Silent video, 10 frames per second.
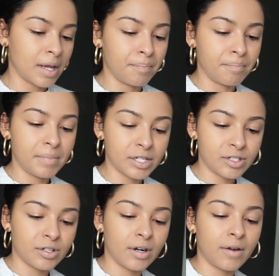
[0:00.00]
a
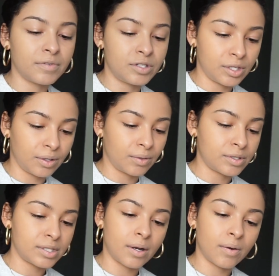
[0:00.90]
mixture of the two.
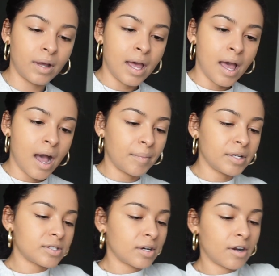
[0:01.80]
So I'm
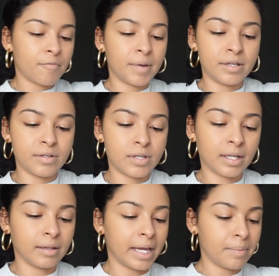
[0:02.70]
gonna start off by
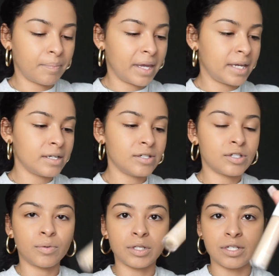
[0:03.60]
using Light
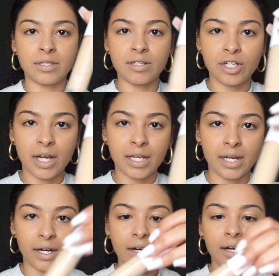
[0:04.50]
Beige, which is this shade
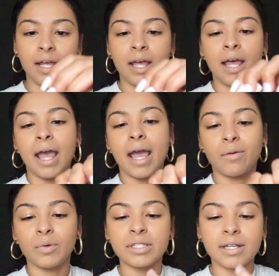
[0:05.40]
here.
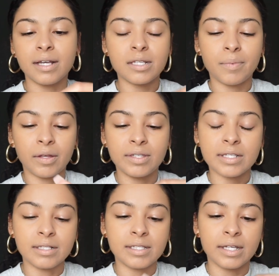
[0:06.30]
And what's nice about these
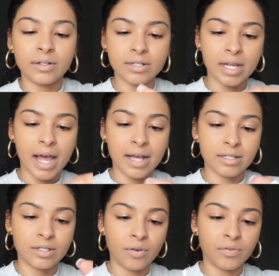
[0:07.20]
concealers, it
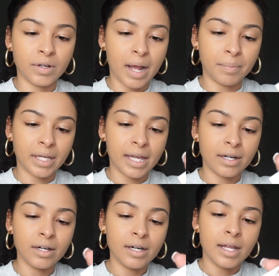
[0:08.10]
has a doe foot
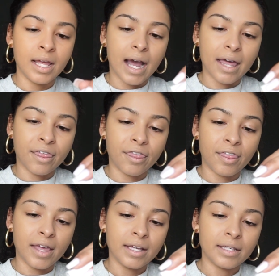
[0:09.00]
applicator. I
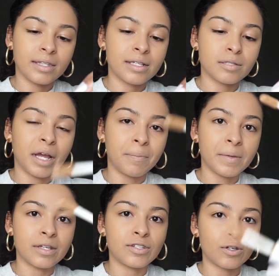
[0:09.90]
think this might be
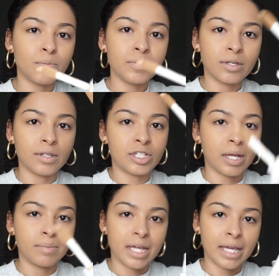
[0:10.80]
a dupe to the
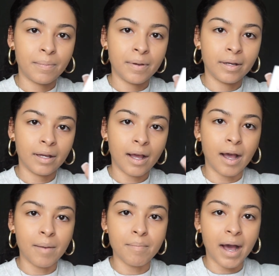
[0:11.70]
Shape Tape
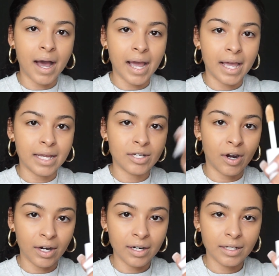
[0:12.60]
by
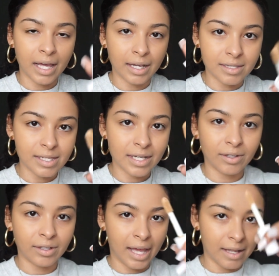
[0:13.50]
Tarte, that
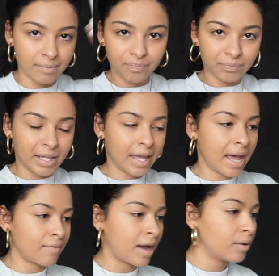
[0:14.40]
concealer that they
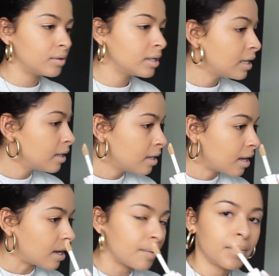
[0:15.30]
have
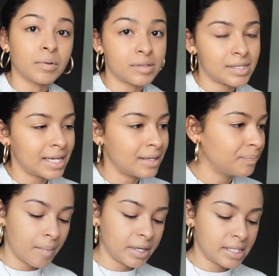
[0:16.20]
out, but we'll
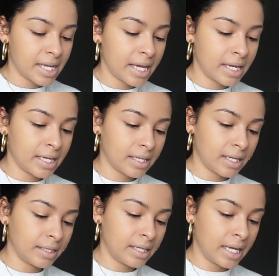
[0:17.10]
see. I'm gonna
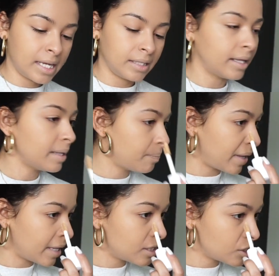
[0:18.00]
take, again, Light
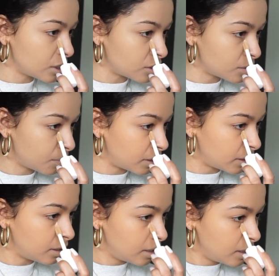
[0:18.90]
Beige and just put
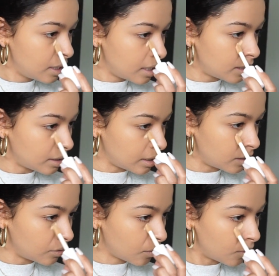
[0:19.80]
it in the
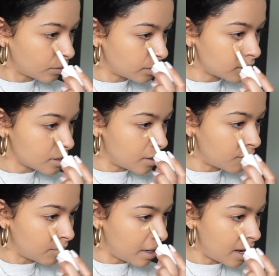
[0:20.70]
inner corners
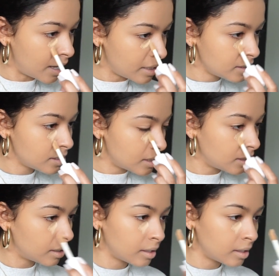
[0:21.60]
of my eyes.